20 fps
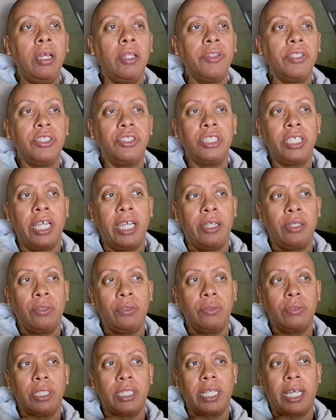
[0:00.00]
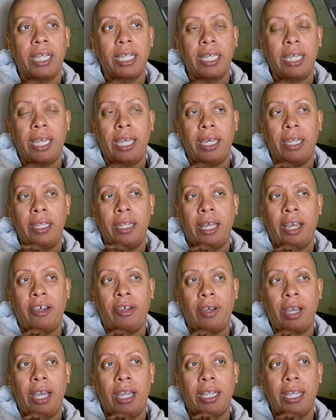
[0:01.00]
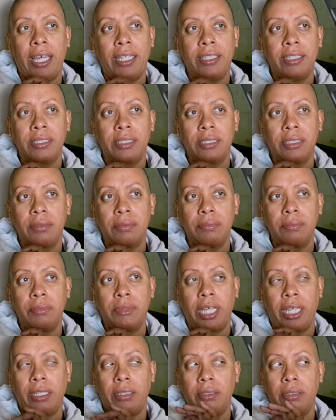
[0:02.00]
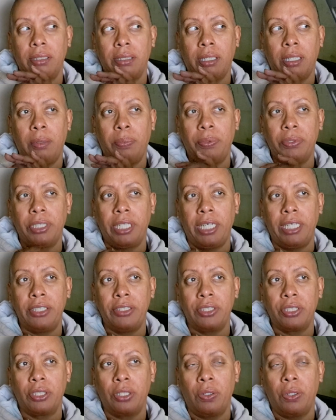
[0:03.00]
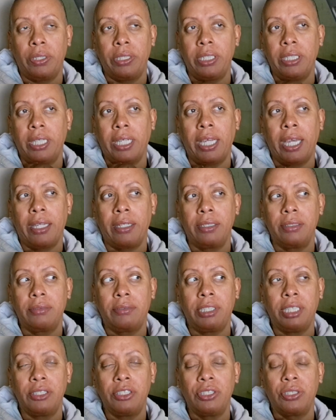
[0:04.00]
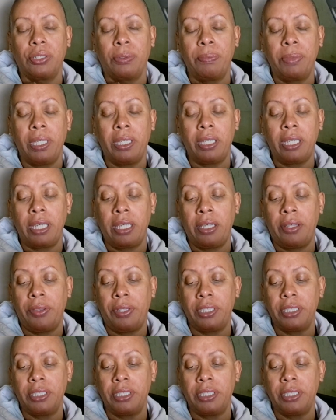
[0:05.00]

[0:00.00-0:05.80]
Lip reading: The channel that I got, and I got this like a couple days ago, and then it kind of touched on me again.